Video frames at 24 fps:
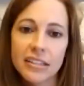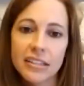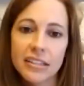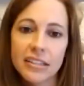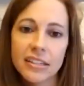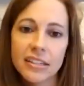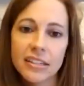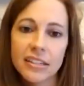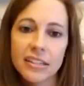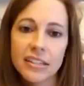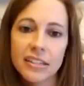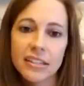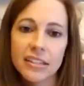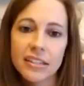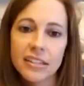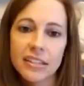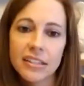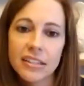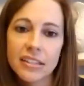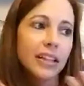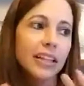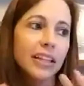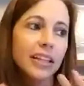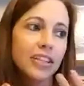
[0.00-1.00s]
And so I did
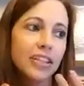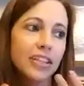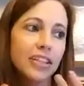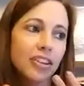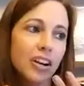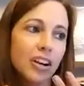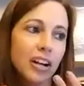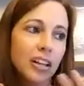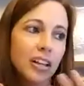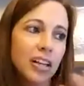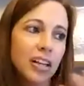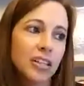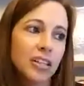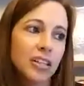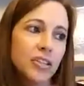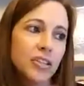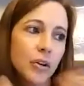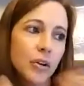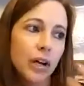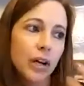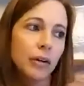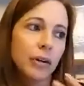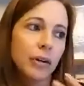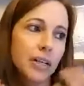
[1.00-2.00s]
at least try to cleanse so
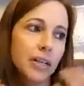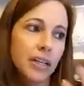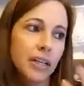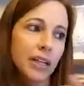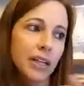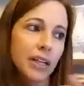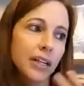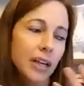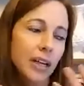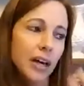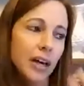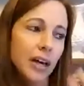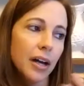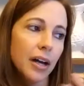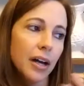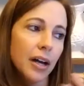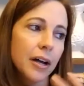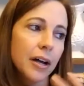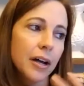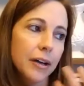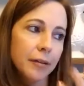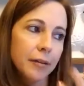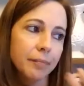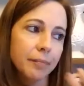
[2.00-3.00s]
I would get a
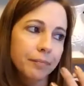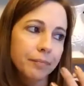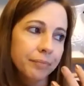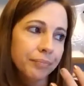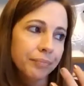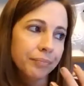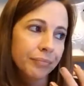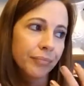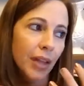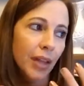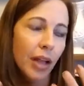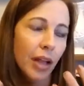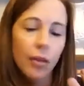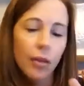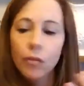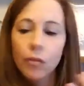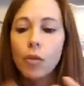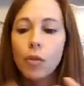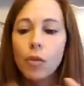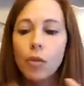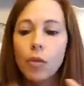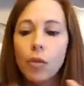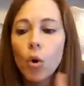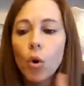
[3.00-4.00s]

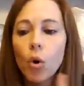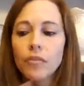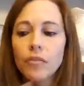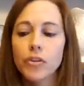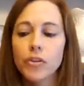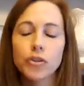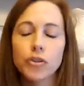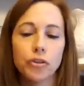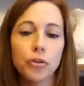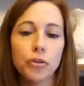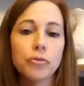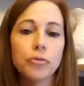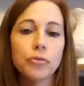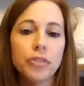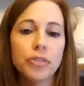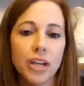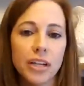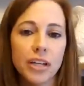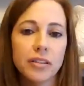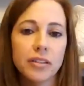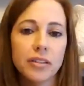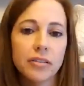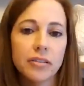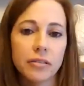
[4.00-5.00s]
more of the true
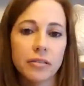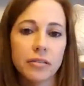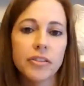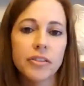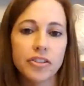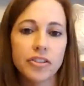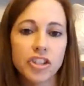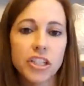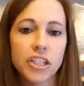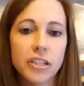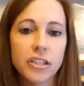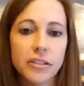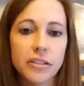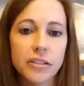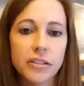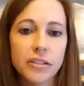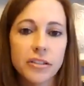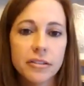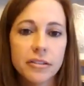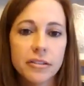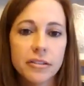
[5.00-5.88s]
taste of the cheese.